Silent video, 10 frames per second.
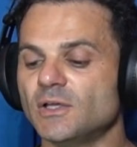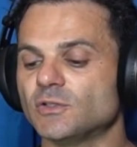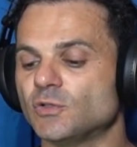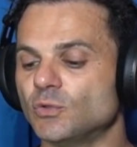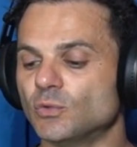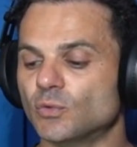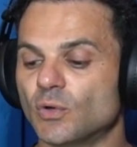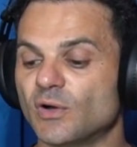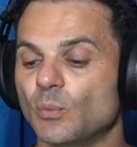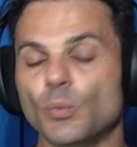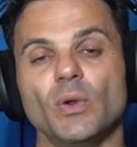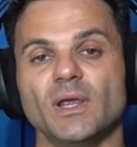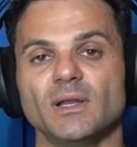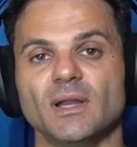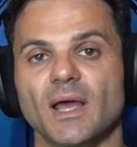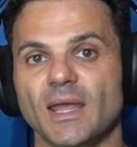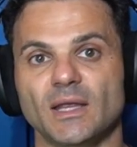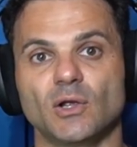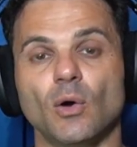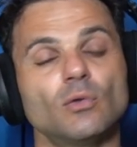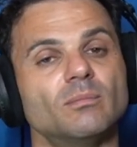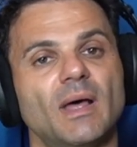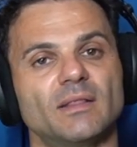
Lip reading: to win a gold